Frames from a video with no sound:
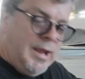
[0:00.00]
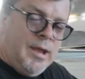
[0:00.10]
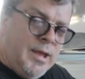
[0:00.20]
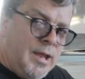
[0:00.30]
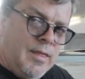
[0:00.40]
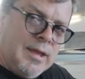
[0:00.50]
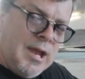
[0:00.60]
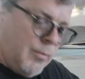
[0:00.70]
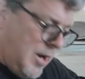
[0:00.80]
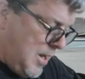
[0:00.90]
ahead of the
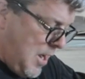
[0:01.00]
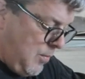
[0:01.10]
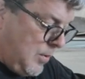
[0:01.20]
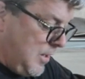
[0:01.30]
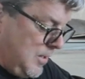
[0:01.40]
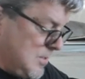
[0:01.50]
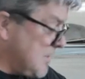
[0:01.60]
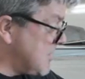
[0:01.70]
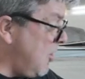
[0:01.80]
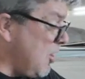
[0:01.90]
game right now because
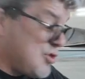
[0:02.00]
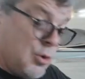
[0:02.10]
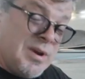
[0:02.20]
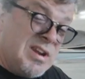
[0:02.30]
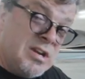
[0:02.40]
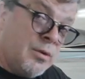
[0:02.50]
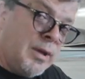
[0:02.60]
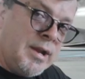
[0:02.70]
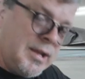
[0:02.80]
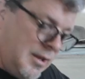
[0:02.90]
this car is nowhere near
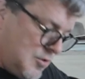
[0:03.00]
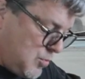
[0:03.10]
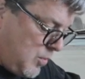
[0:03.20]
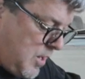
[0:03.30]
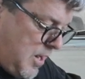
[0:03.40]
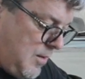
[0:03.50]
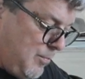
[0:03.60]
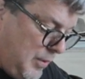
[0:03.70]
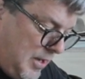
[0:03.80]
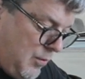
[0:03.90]
ready to get sprayed,
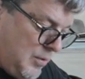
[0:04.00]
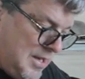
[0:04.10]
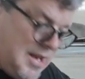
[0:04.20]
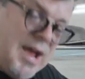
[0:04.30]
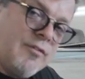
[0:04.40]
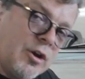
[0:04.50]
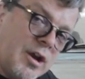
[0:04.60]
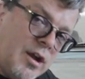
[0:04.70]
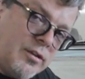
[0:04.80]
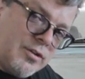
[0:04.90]
but we need to have our
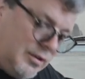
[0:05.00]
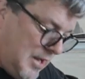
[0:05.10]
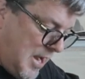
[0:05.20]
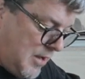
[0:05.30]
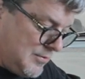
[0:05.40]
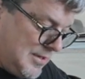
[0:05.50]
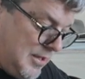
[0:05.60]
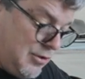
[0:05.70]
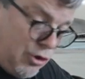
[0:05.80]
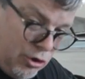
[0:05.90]
color layout
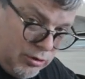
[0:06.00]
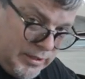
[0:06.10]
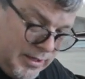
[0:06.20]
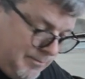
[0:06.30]
done early.